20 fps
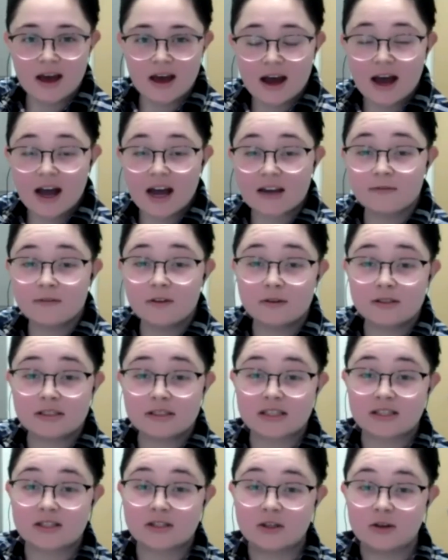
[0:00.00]
I've used
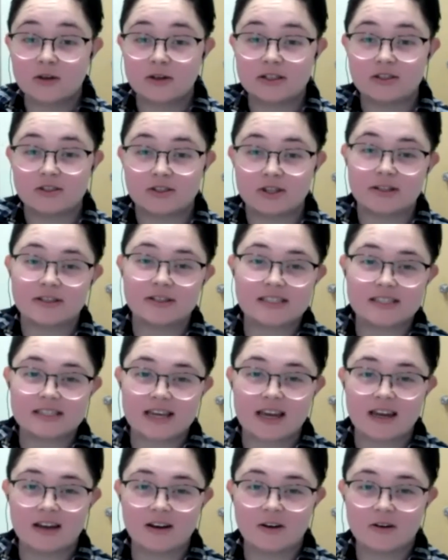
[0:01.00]
the student journalist
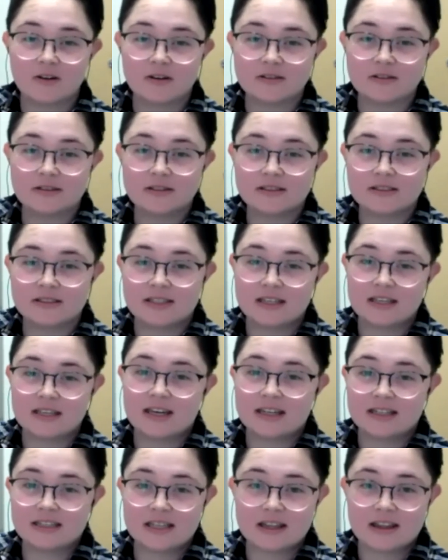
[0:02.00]
angle to
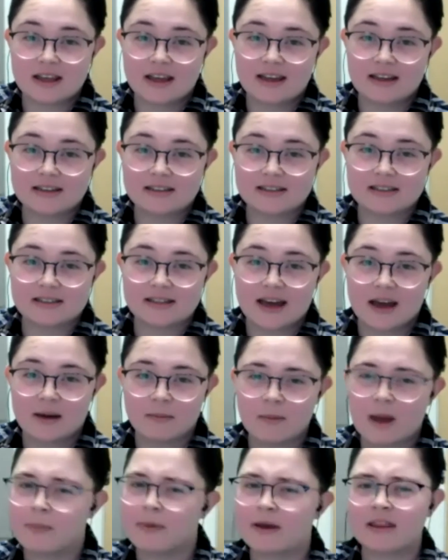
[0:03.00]
get into things that
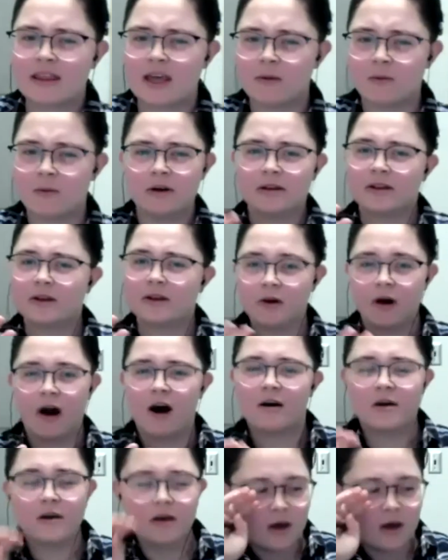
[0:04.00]
maybe they were a little,